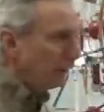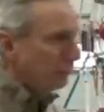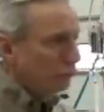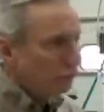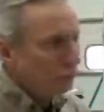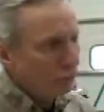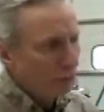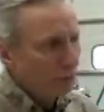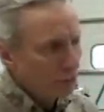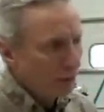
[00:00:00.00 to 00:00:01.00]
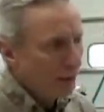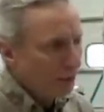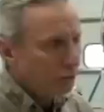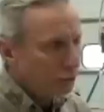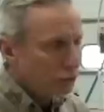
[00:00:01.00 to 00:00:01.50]
to or
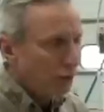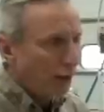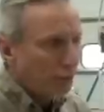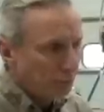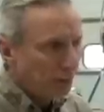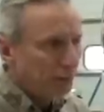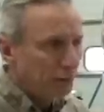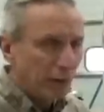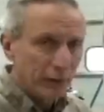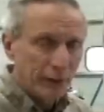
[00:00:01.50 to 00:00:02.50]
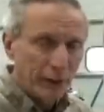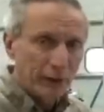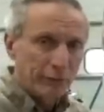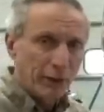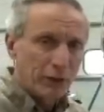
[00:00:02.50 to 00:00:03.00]
trying to transmit
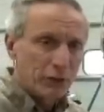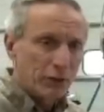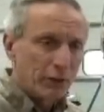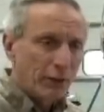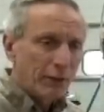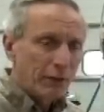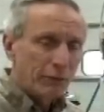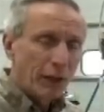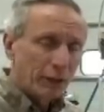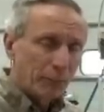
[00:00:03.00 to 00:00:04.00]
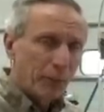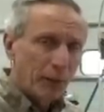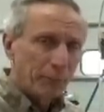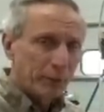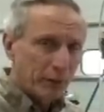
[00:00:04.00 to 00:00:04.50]
negative energy, you've got to
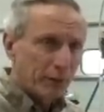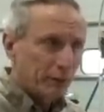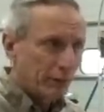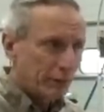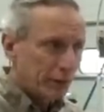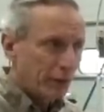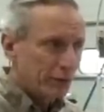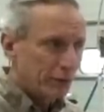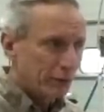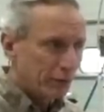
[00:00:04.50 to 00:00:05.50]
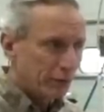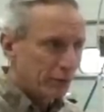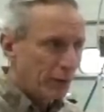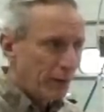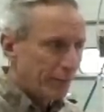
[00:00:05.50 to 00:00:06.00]
pay particular attention
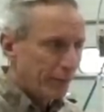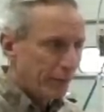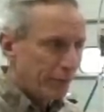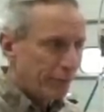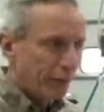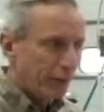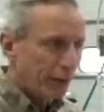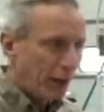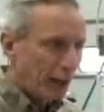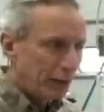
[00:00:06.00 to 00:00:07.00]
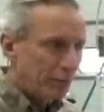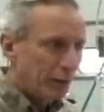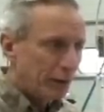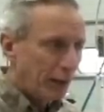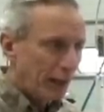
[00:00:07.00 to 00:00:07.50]
to very highly
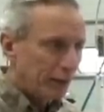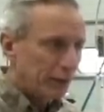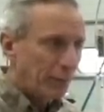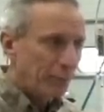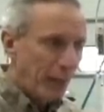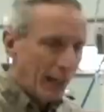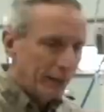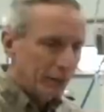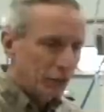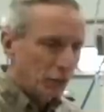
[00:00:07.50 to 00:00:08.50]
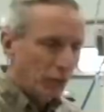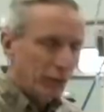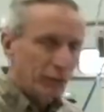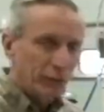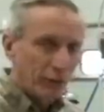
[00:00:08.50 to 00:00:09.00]
mechanically bonded
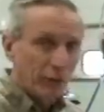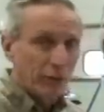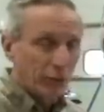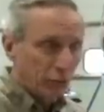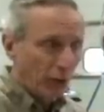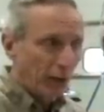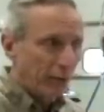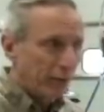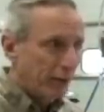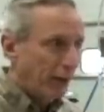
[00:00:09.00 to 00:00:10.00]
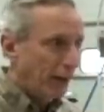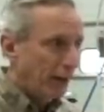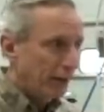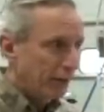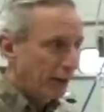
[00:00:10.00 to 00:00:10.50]
joints that are soldered
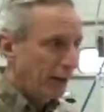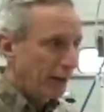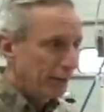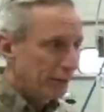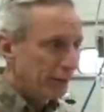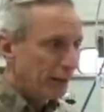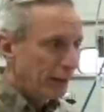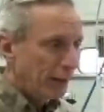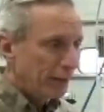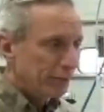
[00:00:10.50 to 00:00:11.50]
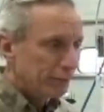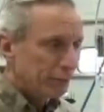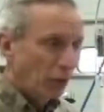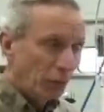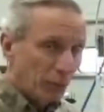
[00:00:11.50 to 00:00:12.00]
and
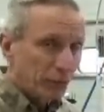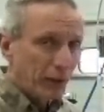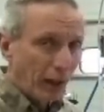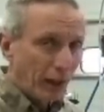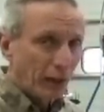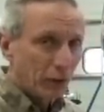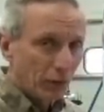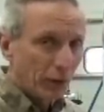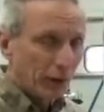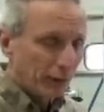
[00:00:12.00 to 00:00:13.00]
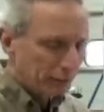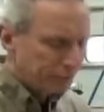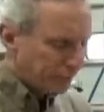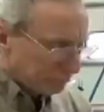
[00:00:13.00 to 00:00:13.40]
almost cannot go to hell.